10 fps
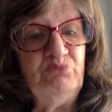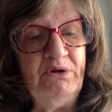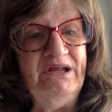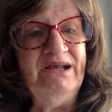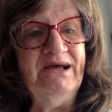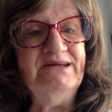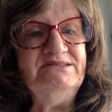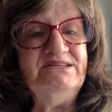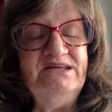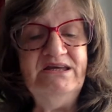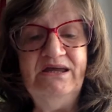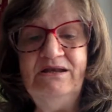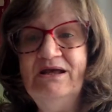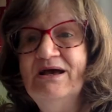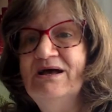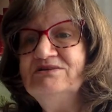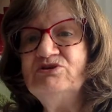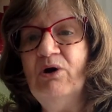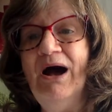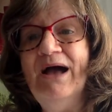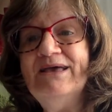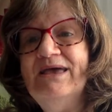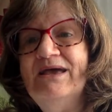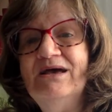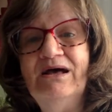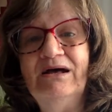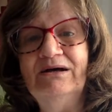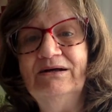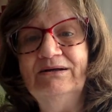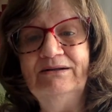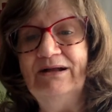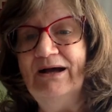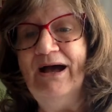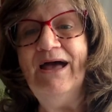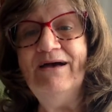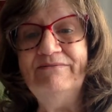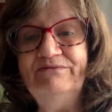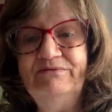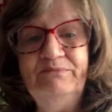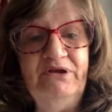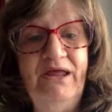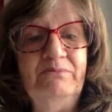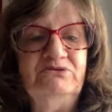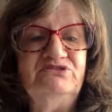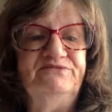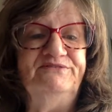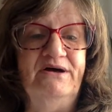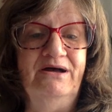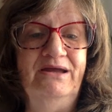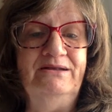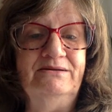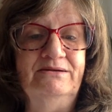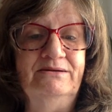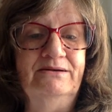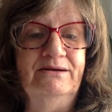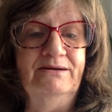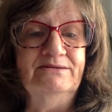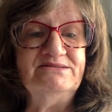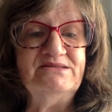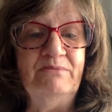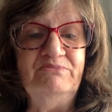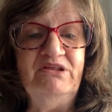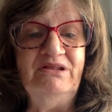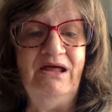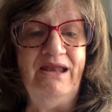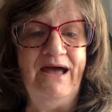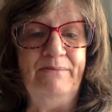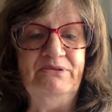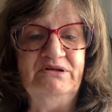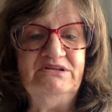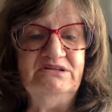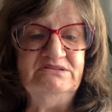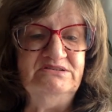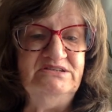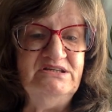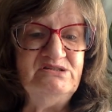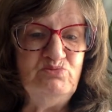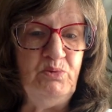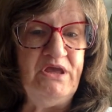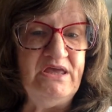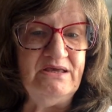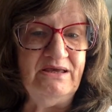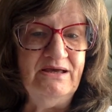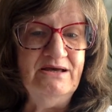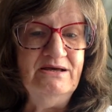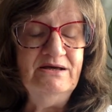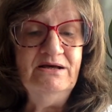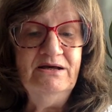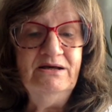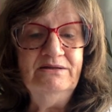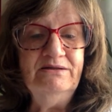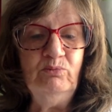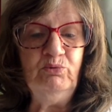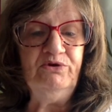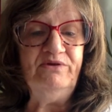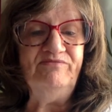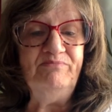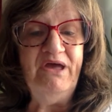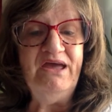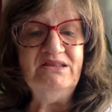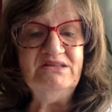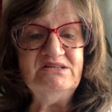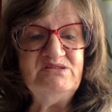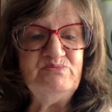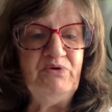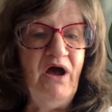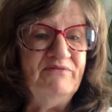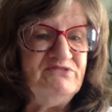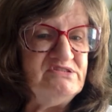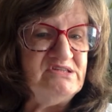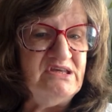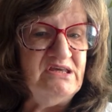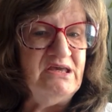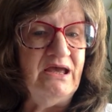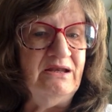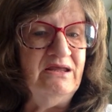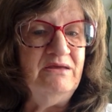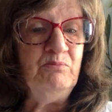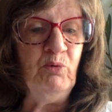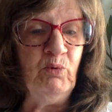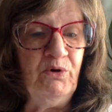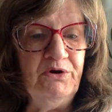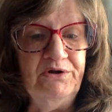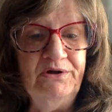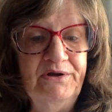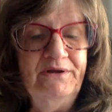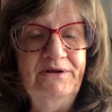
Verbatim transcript: 2019. So I can't, I haven't been able to find something that happened this week that would have made this prophecy any more